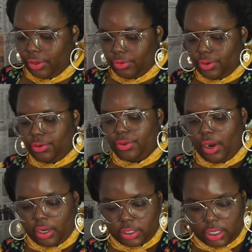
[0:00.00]
you do
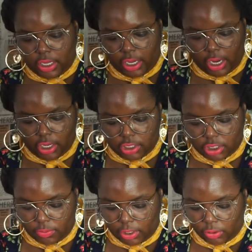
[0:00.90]
your skincare, you
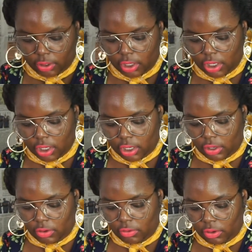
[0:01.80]
just want to...
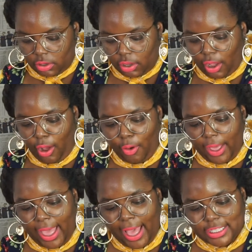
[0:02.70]
Oh,
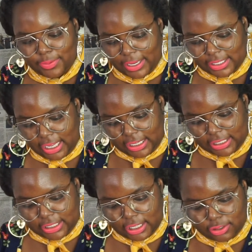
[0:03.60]
it has RaeSkin
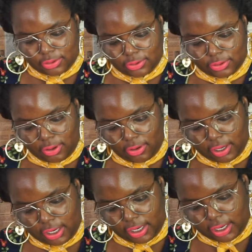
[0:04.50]
essentials
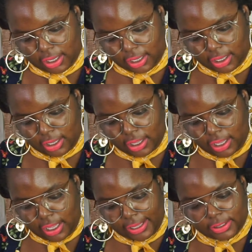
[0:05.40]
on it.
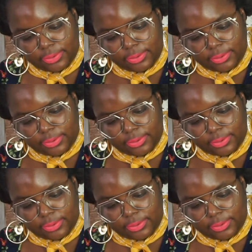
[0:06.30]
It's